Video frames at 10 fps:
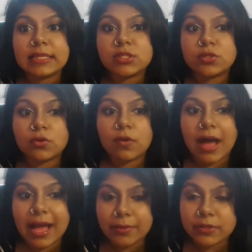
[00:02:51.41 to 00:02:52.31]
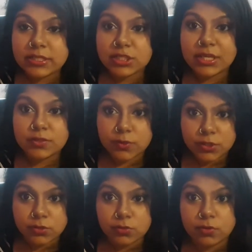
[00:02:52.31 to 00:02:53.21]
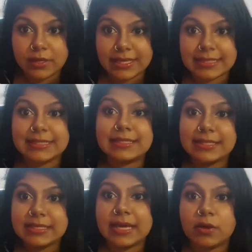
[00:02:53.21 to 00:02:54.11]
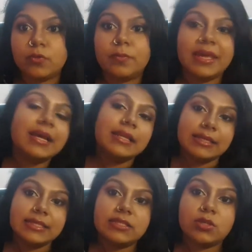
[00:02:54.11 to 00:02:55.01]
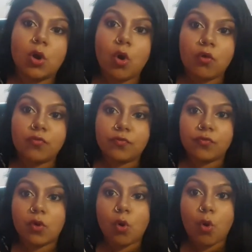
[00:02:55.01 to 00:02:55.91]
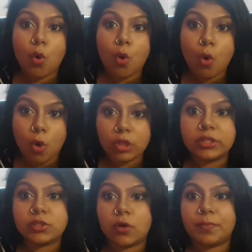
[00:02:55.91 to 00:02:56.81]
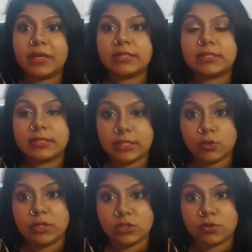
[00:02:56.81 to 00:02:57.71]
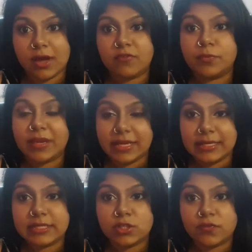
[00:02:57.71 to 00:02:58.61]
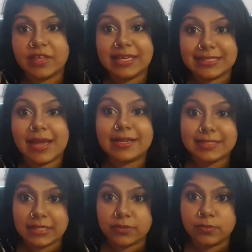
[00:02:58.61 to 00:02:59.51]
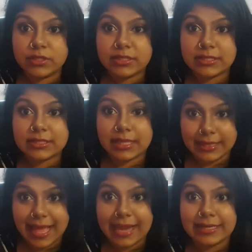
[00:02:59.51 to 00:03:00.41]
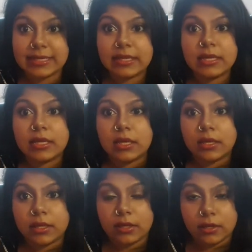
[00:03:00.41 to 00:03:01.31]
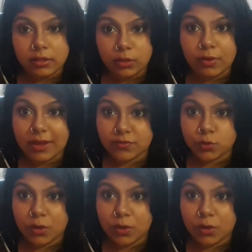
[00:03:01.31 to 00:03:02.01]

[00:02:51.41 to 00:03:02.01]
So I would suggest what you do is that sit down, make a list of all the topics that you need to cover, make a list of the entire syllabus that you have to